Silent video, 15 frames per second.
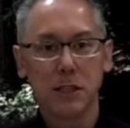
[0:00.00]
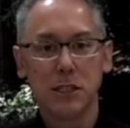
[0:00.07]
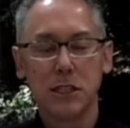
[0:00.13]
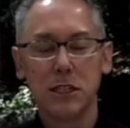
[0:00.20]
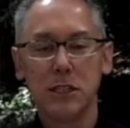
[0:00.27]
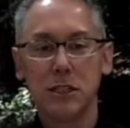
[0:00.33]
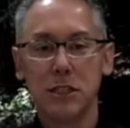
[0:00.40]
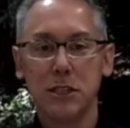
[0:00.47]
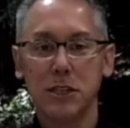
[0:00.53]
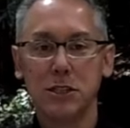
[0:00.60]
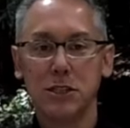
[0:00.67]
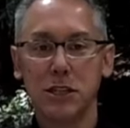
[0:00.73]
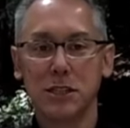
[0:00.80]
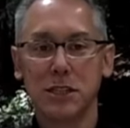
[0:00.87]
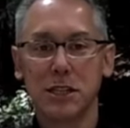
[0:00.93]
It's easy.
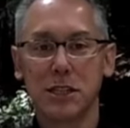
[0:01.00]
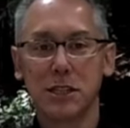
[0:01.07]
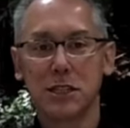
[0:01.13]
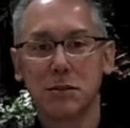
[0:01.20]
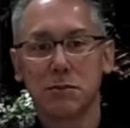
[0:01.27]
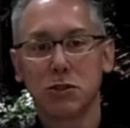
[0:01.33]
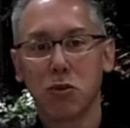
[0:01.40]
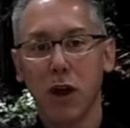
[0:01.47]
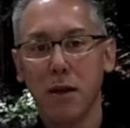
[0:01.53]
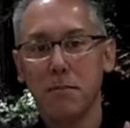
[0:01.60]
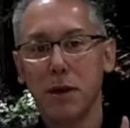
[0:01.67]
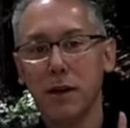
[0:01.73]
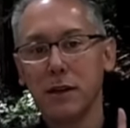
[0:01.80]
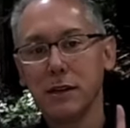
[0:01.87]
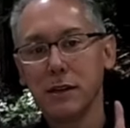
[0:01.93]
Just hit the
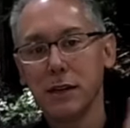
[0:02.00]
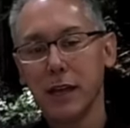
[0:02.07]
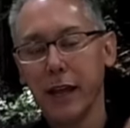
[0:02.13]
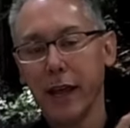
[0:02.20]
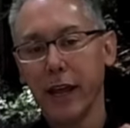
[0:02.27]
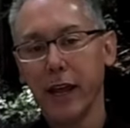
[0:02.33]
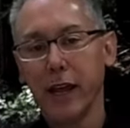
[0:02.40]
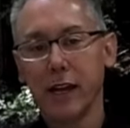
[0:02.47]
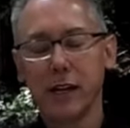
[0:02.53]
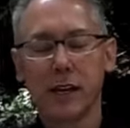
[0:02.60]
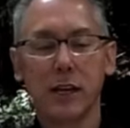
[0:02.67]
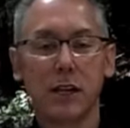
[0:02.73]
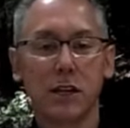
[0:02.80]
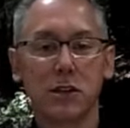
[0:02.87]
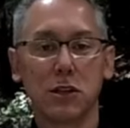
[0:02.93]
subscribe button and
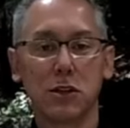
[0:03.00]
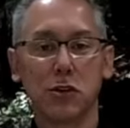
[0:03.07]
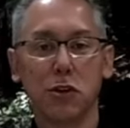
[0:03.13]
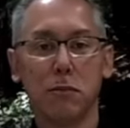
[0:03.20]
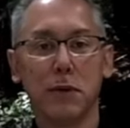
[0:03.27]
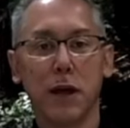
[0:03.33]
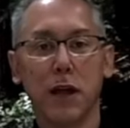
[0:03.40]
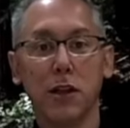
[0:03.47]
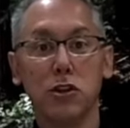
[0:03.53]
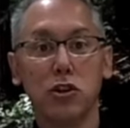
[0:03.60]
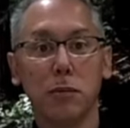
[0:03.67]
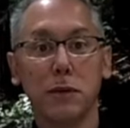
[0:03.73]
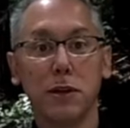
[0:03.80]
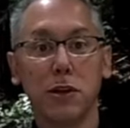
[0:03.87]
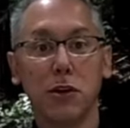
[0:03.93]
click the little bell, and
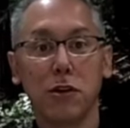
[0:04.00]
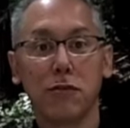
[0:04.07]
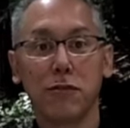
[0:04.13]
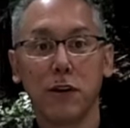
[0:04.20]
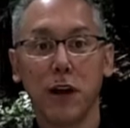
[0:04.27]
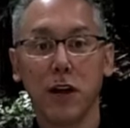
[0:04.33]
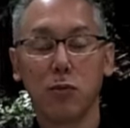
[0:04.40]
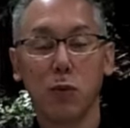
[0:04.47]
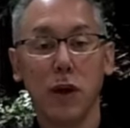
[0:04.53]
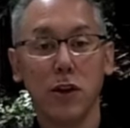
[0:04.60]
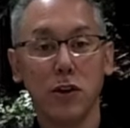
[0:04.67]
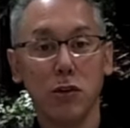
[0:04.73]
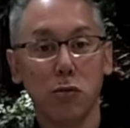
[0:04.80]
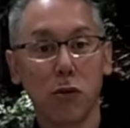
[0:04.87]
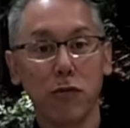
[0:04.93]
you'll be notified
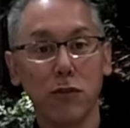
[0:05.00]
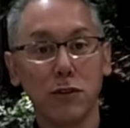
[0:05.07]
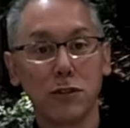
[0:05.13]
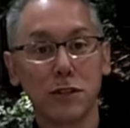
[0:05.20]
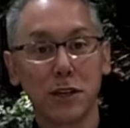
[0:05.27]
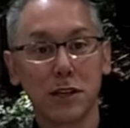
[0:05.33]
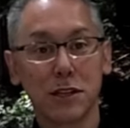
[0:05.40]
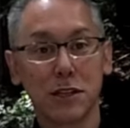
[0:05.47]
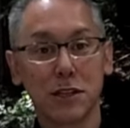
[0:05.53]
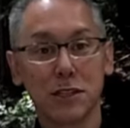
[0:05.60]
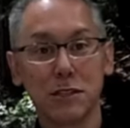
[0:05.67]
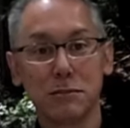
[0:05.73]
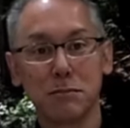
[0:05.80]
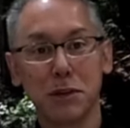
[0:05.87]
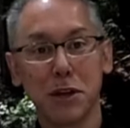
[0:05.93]
when new reviews like
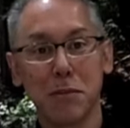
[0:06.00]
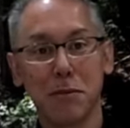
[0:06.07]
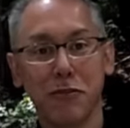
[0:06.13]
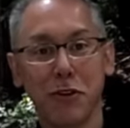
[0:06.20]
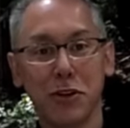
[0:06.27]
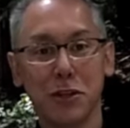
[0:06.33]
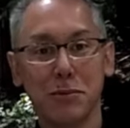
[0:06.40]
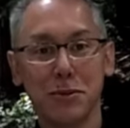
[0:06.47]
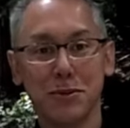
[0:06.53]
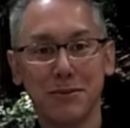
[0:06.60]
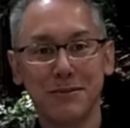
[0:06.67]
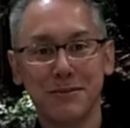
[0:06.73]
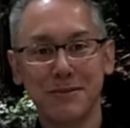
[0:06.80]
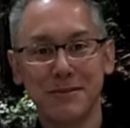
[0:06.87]
this become available.